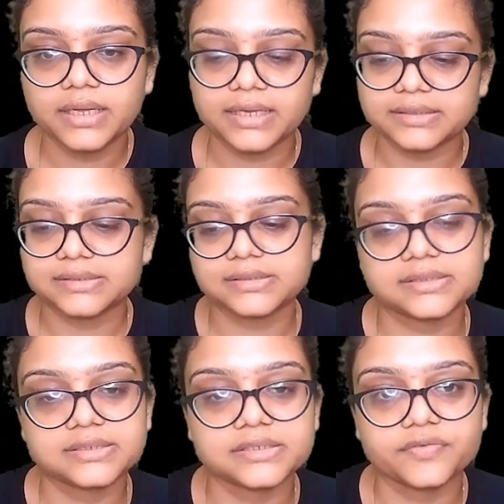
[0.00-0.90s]
Hence
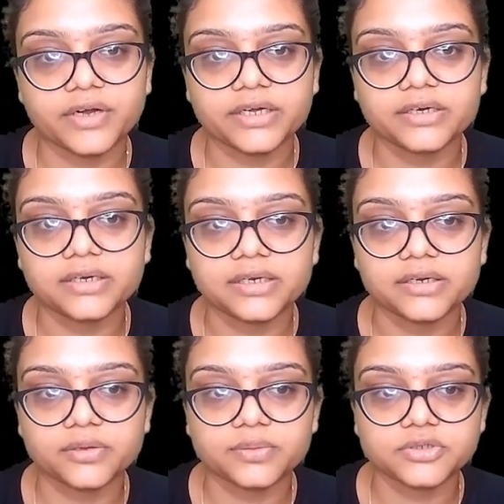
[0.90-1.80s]
it's defined in
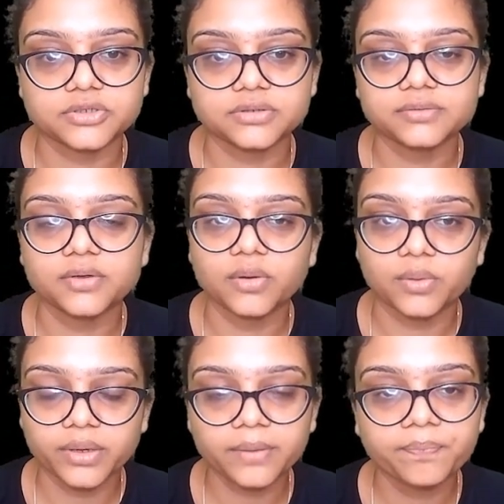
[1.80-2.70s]
linear equation.
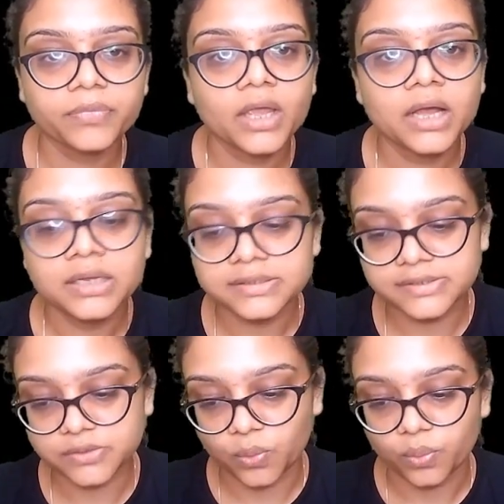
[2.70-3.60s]
Okay.
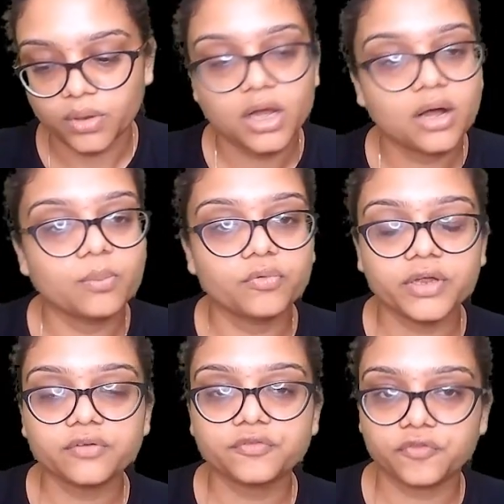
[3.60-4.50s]
So
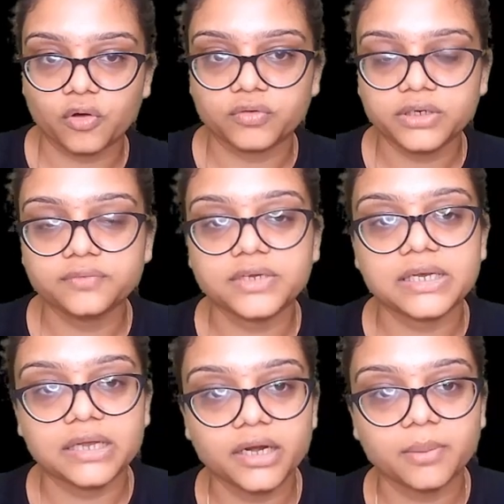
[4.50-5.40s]
moving forward,
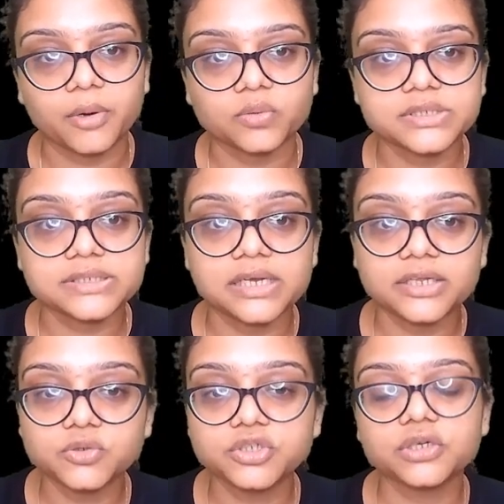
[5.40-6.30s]
we'll learn about
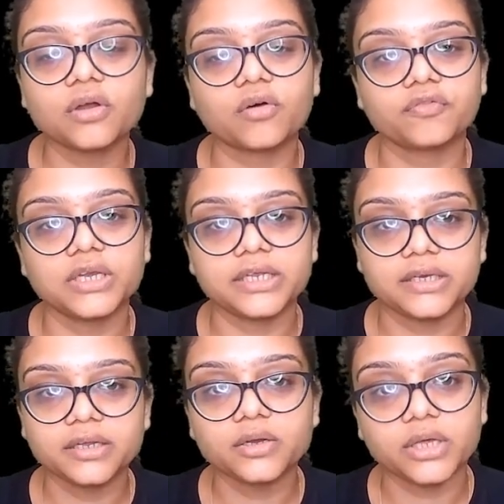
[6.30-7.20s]
solution of a
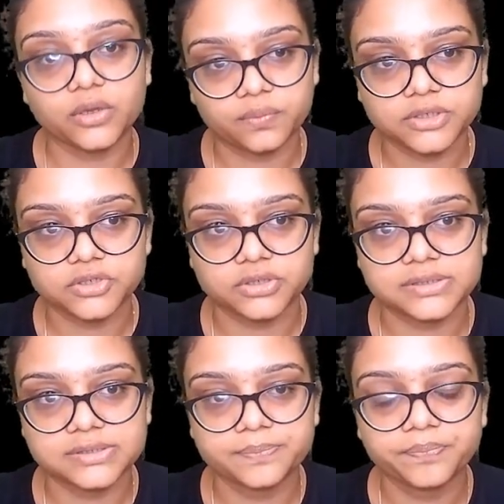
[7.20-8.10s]
linear
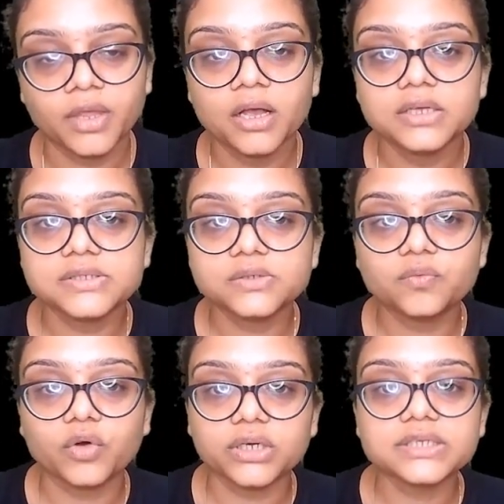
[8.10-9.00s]
equations. So
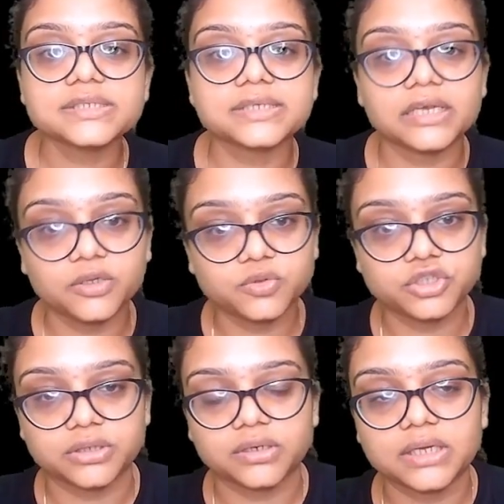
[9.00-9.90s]
what are
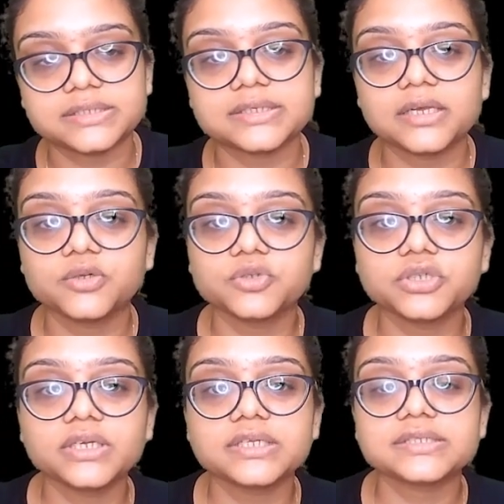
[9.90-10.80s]
solution? A
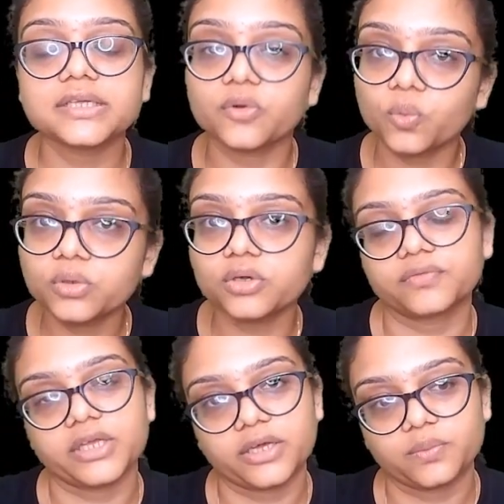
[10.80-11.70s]
solution is the root of
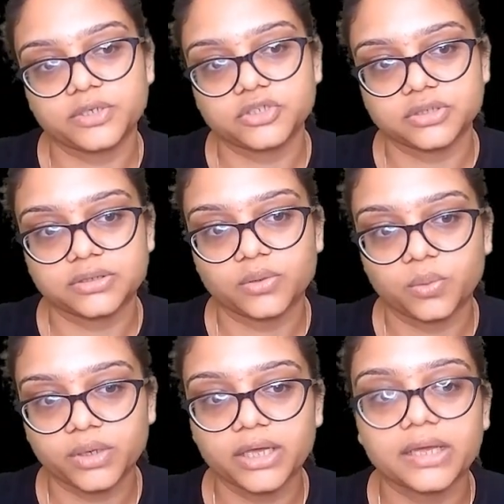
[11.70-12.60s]
the equation.
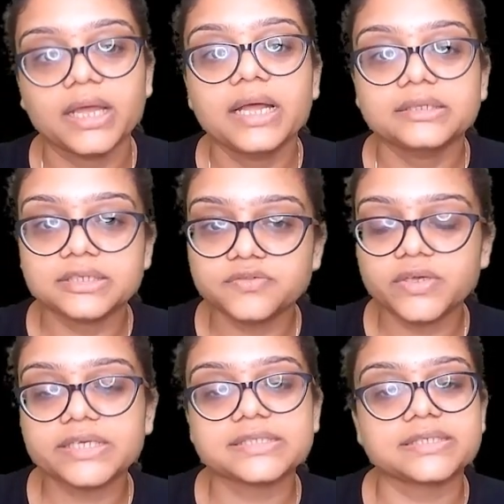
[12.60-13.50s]
Okay. Thus we
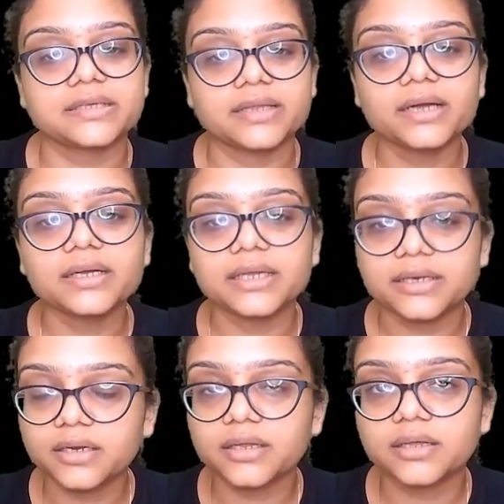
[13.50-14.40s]
can say that
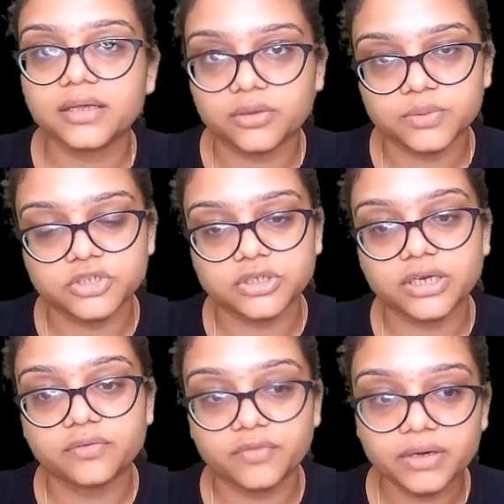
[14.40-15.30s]
linear equation
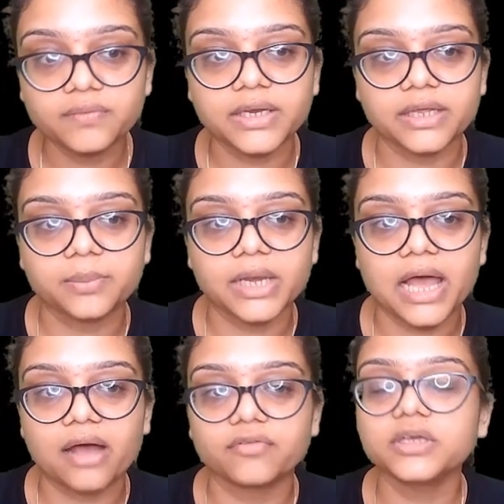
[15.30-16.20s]
in one variable
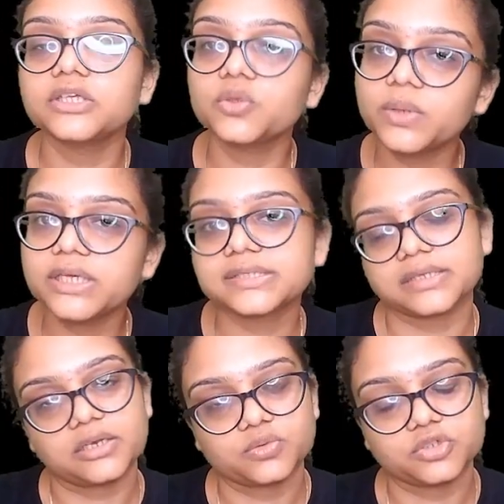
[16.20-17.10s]
have a unique
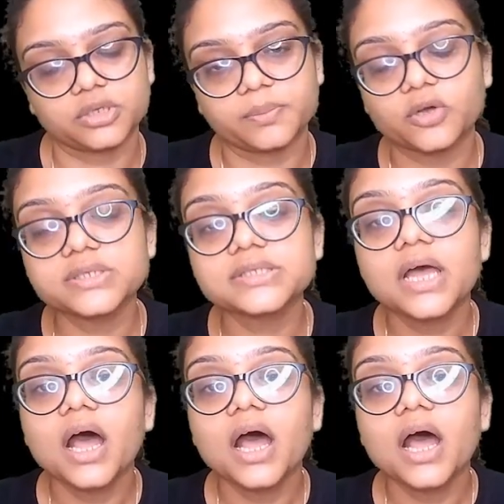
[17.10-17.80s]
solution because